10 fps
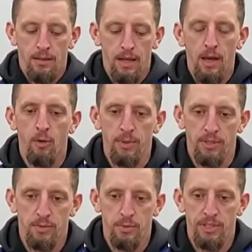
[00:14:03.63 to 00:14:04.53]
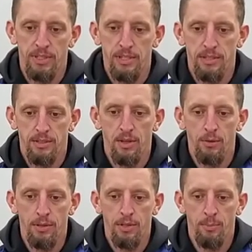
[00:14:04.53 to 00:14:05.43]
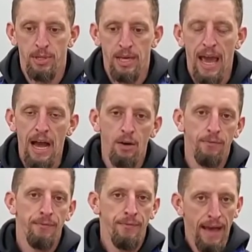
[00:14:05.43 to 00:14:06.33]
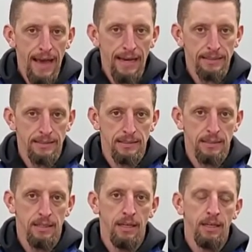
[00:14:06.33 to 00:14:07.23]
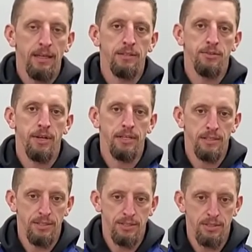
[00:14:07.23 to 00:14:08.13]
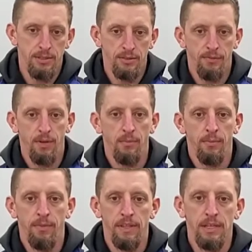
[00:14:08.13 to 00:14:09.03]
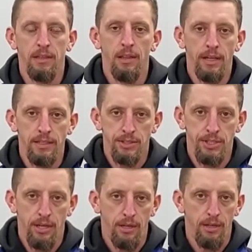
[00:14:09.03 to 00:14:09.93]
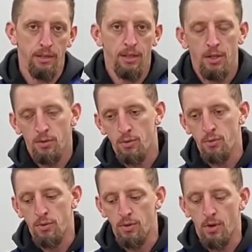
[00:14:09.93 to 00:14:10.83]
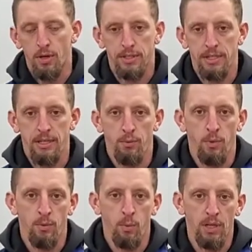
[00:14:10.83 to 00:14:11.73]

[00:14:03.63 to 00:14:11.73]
the helmets, which is going to be how fast it transitions from the light shade to the dark shade when